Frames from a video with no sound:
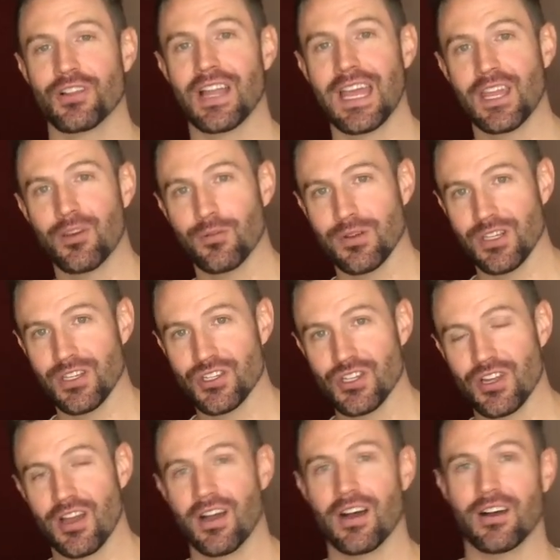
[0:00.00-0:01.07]
language
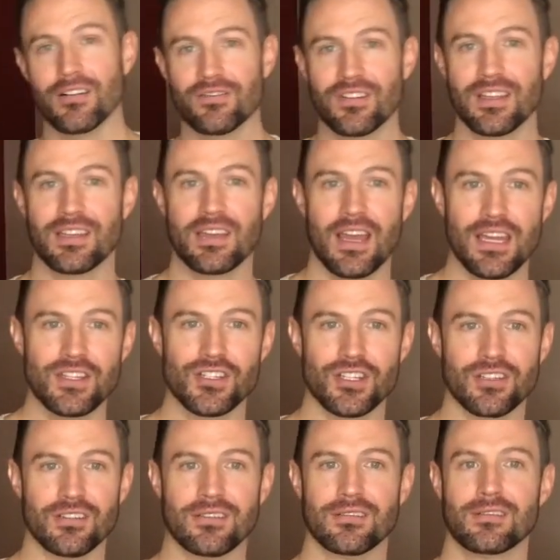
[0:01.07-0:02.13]
of Niger.